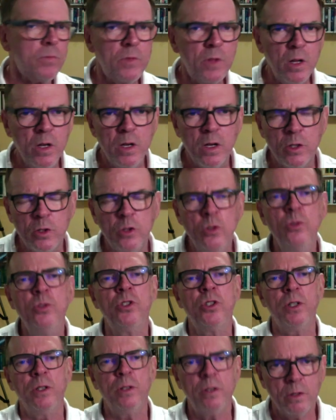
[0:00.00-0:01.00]

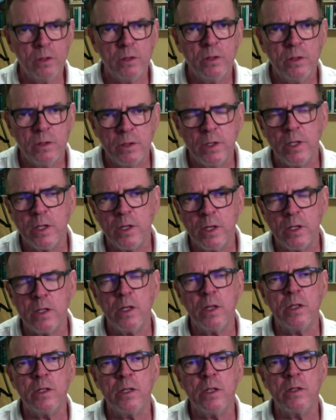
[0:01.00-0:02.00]
lucid.
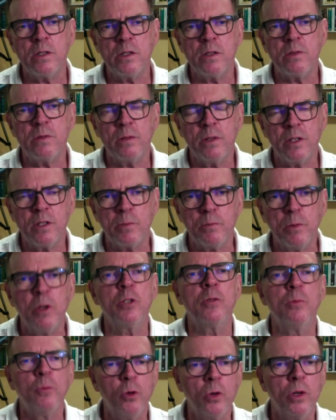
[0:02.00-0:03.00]
It's
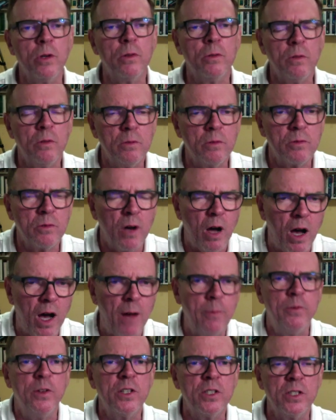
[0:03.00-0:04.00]
much more
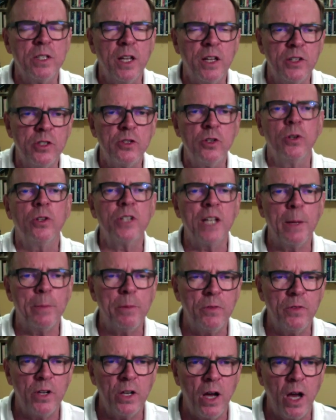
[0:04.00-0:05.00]
obviously a certain type
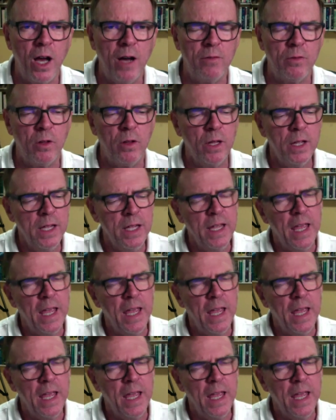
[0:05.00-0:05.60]
of novel,